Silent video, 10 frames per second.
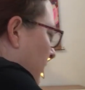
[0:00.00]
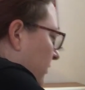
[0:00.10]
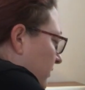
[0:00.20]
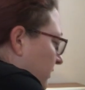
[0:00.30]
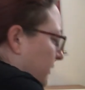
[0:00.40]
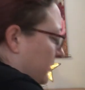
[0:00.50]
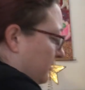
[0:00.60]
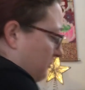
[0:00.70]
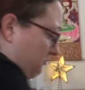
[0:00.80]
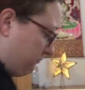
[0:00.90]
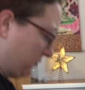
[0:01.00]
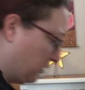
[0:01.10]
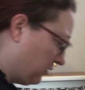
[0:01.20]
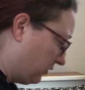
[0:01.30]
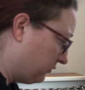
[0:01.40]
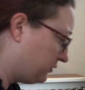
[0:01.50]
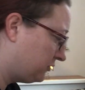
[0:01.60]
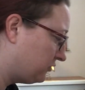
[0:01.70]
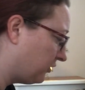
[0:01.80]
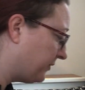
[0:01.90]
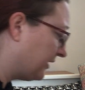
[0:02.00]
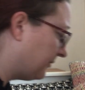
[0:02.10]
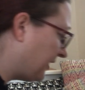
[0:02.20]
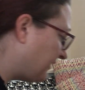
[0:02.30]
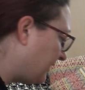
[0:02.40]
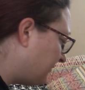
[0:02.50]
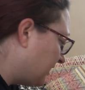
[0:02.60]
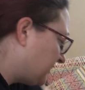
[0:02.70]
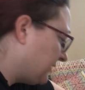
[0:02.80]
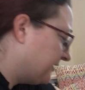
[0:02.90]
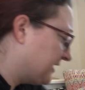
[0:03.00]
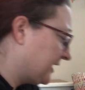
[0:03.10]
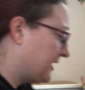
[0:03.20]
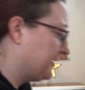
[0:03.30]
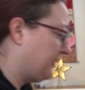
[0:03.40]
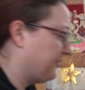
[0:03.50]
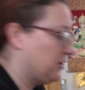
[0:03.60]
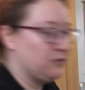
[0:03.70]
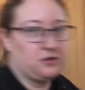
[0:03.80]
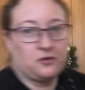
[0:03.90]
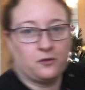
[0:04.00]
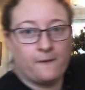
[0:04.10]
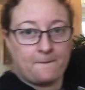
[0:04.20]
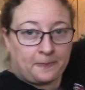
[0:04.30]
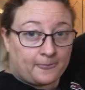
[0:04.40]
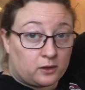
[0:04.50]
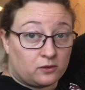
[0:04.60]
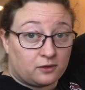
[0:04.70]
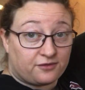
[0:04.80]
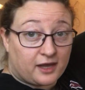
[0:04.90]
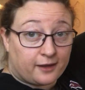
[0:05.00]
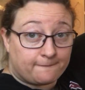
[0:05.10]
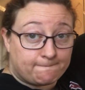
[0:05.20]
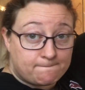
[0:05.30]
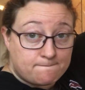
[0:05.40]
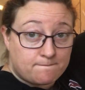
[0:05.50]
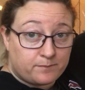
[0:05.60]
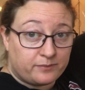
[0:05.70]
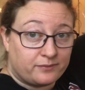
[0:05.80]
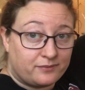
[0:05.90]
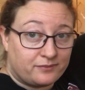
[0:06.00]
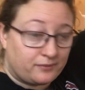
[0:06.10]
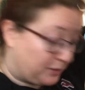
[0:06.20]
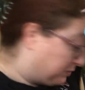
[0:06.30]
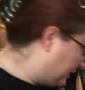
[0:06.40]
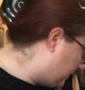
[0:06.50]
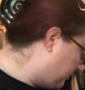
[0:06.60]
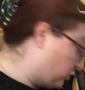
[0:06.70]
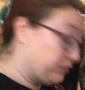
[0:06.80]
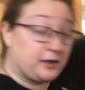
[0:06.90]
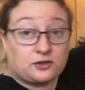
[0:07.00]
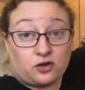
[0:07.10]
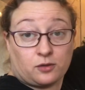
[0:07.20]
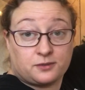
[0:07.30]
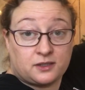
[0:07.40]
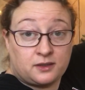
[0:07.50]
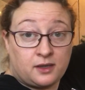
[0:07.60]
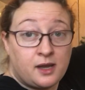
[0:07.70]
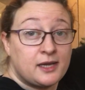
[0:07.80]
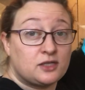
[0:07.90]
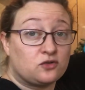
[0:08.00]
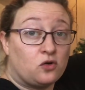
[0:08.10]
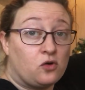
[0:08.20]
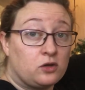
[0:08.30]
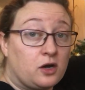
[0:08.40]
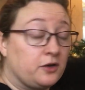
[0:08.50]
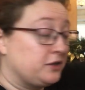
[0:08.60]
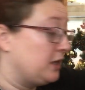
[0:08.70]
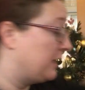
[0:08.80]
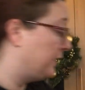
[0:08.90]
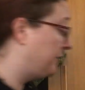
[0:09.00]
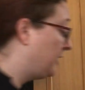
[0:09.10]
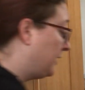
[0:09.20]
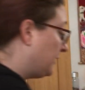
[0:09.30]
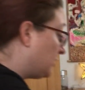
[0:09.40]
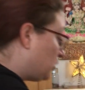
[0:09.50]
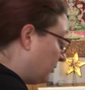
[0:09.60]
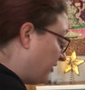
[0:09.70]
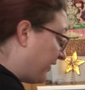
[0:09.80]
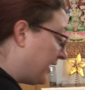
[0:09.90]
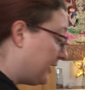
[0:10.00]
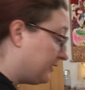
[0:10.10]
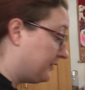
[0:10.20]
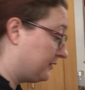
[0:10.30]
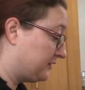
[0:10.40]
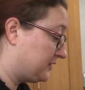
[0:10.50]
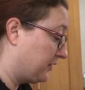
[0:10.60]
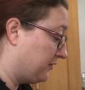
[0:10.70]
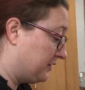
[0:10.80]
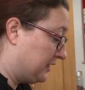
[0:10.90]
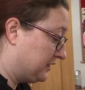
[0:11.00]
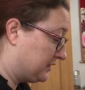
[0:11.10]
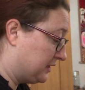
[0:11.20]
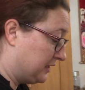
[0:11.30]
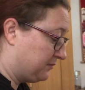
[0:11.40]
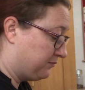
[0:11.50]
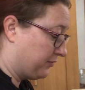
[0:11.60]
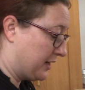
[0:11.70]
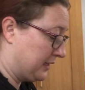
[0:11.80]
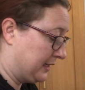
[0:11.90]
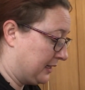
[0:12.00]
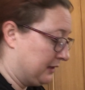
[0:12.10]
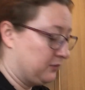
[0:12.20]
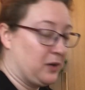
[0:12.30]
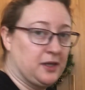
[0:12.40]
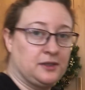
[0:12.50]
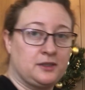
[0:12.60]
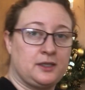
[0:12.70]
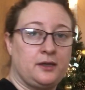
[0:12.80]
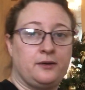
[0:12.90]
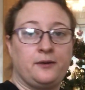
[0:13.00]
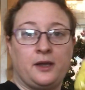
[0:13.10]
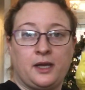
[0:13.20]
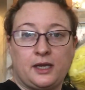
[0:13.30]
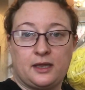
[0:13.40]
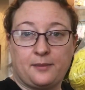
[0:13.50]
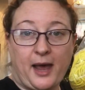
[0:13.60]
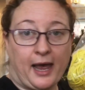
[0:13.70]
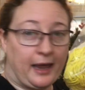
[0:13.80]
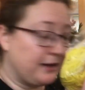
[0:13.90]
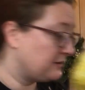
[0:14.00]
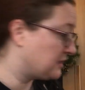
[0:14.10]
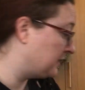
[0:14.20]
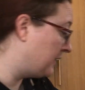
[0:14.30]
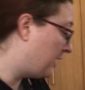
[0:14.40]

have. Uh-oh, dropping them. That's how much there is. I can't even hold it all. Look at all of that. Plus the ball that I dropped. It's all cotton yarn. Now some of it, so these brightly coloured ones in the bags,